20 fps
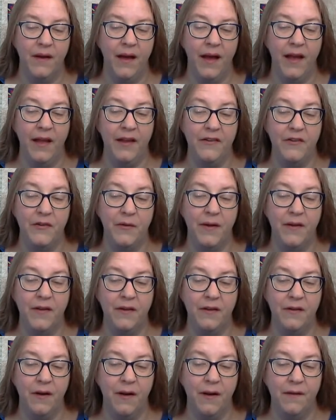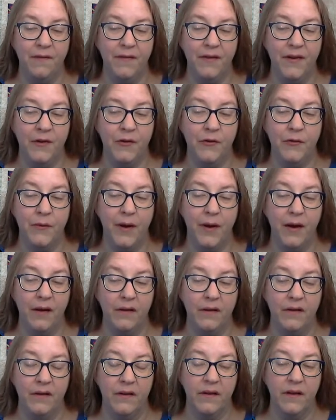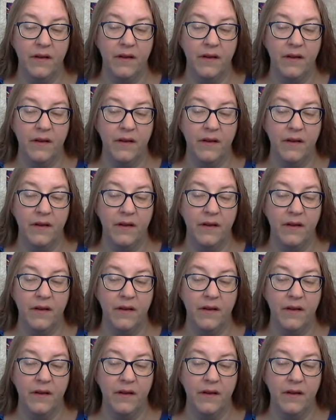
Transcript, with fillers: I drank it off at a draught,